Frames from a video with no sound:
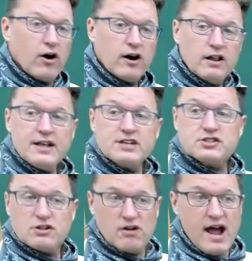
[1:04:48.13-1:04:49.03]

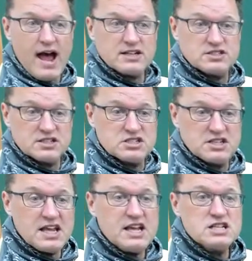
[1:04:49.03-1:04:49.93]
earliest cracks, the
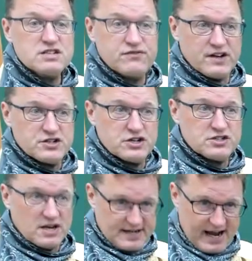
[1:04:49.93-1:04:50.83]
Steens
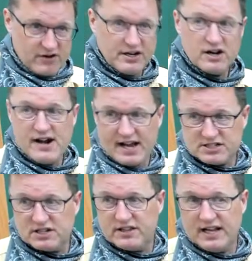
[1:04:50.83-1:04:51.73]
fissures, are down here
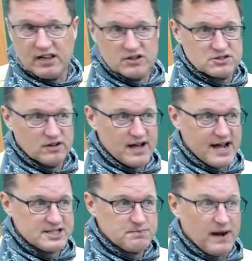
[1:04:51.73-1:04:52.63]
next to the Yellowstone
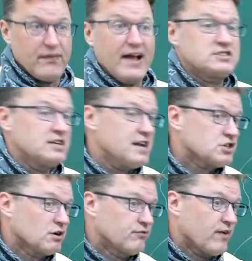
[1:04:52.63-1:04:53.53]
hotspot. That's
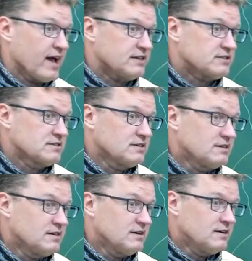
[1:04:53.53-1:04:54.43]
initial phase.
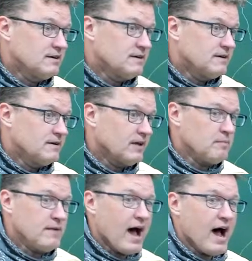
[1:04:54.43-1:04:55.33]

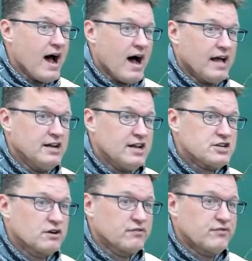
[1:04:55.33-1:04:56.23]
Imnaha,
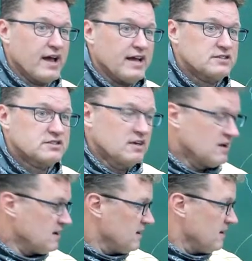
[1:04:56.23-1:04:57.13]
initial phase.
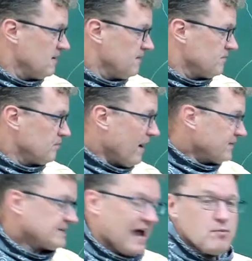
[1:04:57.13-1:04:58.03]
By
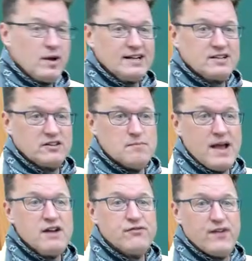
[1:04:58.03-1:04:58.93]
the time we get to the
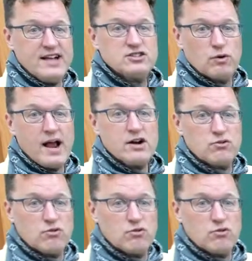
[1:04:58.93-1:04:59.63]
main phase, Grand